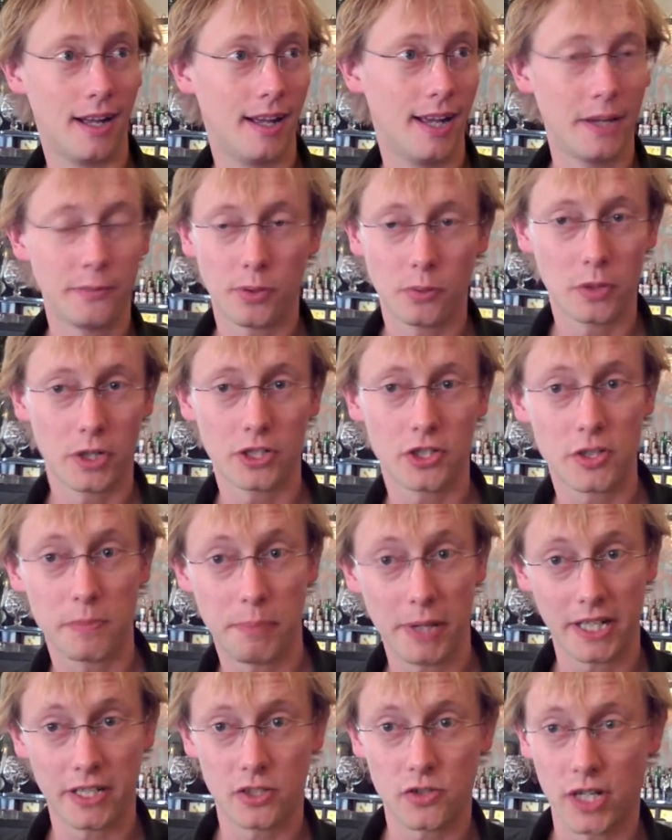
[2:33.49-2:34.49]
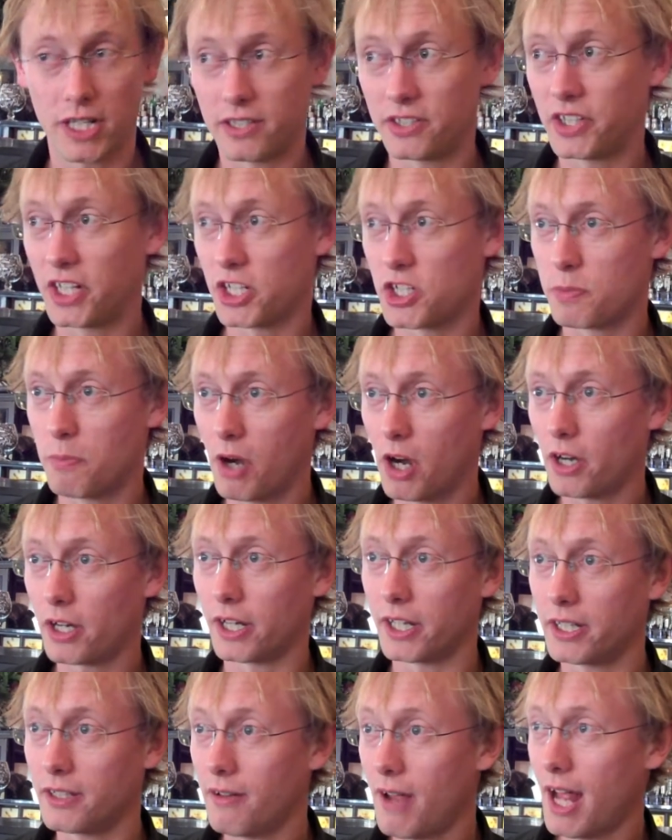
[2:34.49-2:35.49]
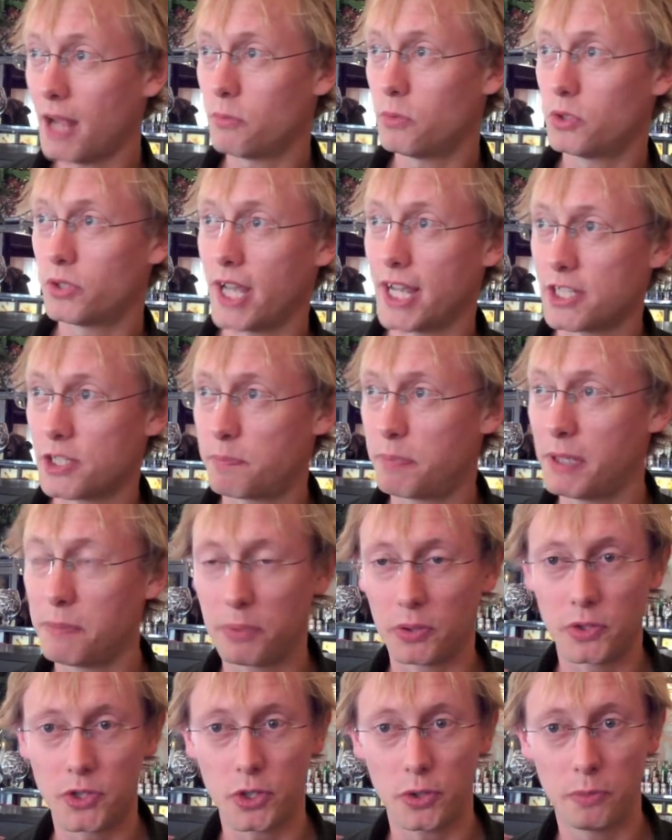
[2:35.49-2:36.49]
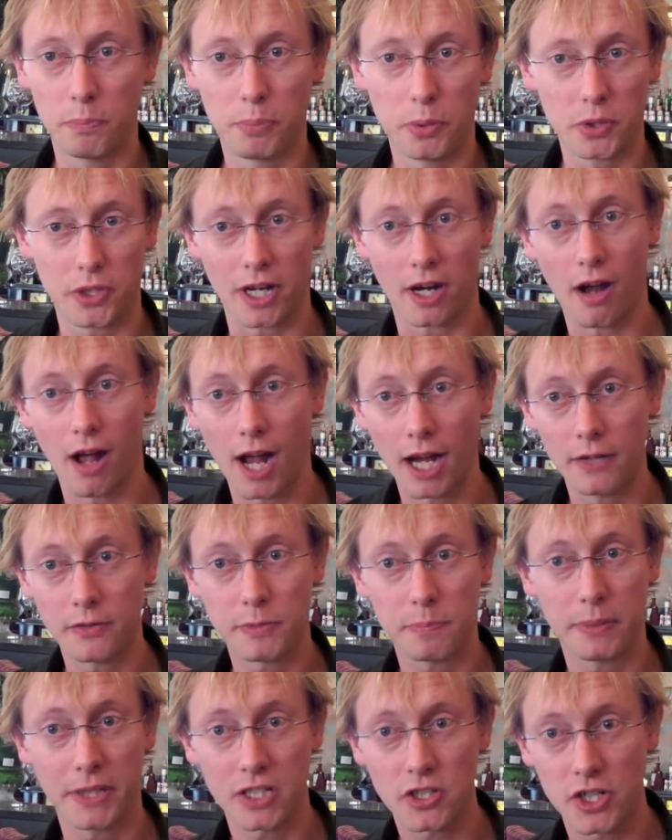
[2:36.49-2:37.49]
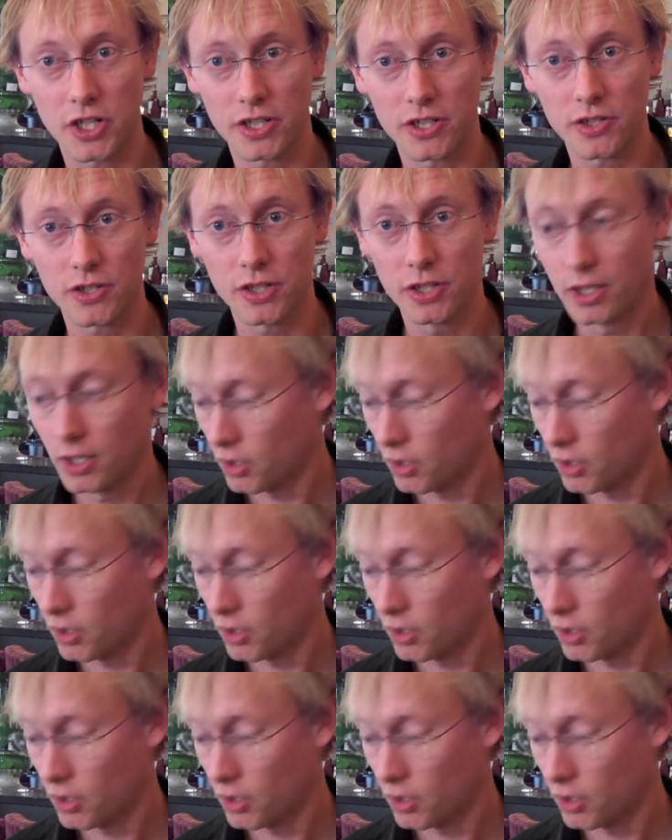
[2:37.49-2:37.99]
if I wanted to penetrate the Dutch market, I would ask people to put their Hyves pictures